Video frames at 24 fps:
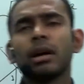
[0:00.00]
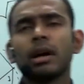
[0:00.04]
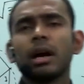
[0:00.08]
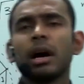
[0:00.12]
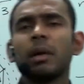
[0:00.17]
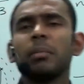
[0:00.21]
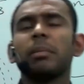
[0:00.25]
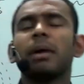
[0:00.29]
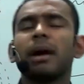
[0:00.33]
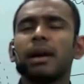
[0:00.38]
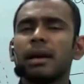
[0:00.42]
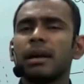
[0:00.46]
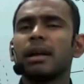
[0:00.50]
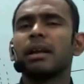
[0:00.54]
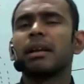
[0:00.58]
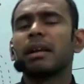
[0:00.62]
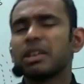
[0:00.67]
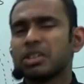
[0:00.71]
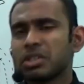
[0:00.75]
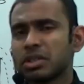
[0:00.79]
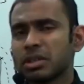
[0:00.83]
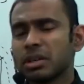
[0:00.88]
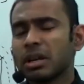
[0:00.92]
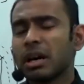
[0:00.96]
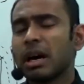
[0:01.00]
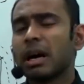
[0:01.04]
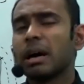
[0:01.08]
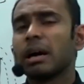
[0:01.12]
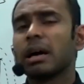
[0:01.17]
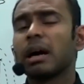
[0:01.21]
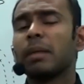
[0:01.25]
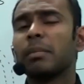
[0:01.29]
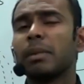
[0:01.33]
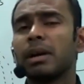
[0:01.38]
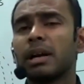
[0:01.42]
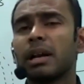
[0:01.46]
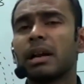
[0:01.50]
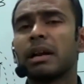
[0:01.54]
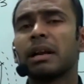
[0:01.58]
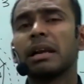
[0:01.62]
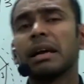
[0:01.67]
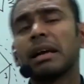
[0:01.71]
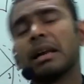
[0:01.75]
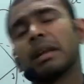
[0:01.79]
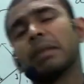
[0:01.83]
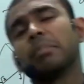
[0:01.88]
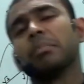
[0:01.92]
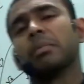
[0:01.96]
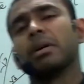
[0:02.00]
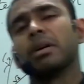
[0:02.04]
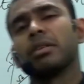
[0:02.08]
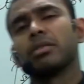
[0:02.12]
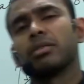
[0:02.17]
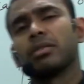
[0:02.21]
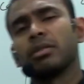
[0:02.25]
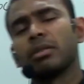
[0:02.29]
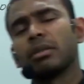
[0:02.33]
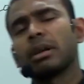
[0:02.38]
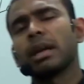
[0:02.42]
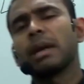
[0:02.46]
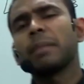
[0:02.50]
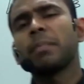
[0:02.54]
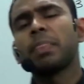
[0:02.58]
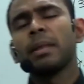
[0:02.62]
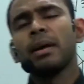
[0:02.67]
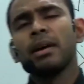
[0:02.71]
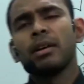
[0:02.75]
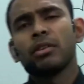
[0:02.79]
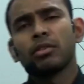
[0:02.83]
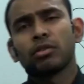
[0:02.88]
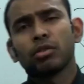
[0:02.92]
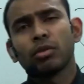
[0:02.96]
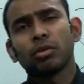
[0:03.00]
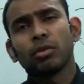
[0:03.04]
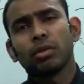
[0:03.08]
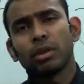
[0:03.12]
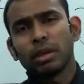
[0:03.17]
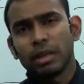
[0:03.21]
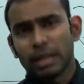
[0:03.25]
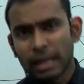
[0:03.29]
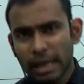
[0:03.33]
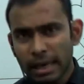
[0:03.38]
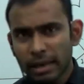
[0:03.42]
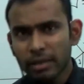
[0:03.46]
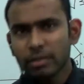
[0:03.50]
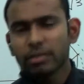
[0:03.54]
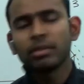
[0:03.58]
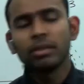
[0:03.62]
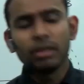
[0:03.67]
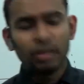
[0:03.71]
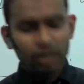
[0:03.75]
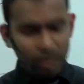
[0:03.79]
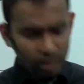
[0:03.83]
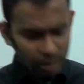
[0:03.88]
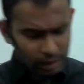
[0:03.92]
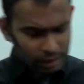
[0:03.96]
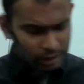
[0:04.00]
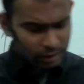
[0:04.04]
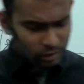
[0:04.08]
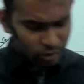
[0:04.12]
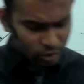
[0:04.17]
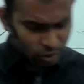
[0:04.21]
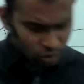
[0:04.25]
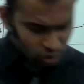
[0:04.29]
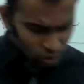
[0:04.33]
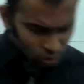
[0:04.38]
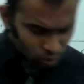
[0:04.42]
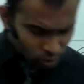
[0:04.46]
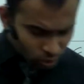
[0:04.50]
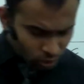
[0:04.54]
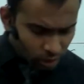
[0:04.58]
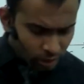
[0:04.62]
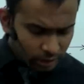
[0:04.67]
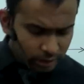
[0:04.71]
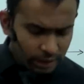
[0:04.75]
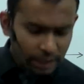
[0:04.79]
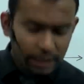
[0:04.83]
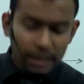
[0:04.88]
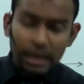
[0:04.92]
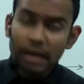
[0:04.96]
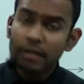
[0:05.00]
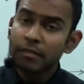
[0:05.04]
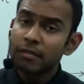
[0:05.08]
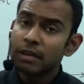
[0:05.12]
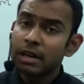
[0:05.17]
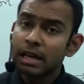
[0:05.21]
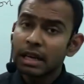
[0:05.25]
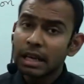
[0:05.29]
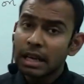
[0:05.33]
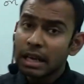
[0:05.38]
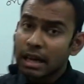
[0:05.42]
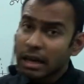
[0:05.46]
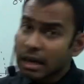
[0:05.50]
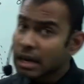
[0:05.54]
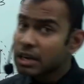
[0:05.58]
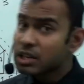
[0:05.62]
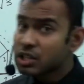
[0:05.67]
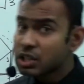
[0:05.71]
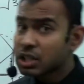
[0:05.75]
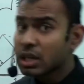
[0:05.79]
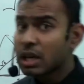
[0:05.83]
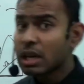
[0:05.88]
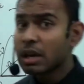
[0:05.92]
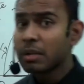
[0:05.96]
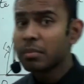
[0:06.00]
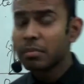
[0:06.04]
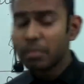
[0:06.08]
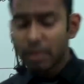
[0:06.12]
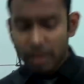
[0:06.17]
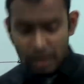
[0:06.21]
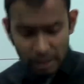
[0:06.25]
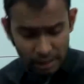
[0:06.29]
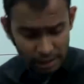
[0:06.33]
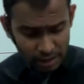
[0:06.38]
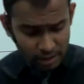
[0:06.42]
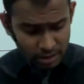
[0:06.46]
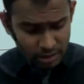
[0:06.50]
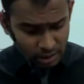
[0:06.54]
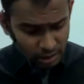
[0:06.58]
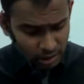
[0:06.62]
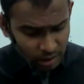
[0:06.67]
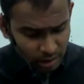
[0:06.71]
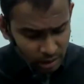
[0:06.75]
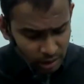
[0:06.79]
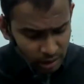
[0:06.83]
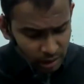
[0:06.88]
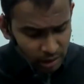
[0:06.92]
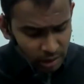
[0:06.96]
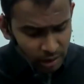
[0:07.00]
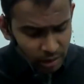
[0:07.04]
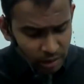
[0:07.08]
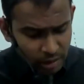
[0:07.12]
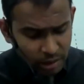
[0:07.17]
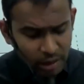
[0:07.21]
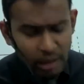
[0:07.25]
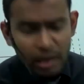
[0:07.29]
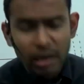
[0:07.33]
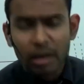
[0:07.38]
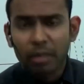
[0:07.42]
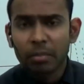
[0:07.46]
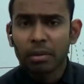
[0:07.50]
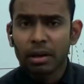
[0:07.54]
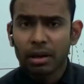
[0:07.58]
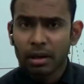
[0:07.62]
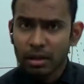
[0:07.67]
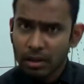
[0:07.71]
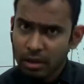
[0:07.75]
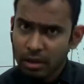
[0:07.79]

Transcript: come under real numbers. Okay, so yes, it's true that every irrational number is a real number.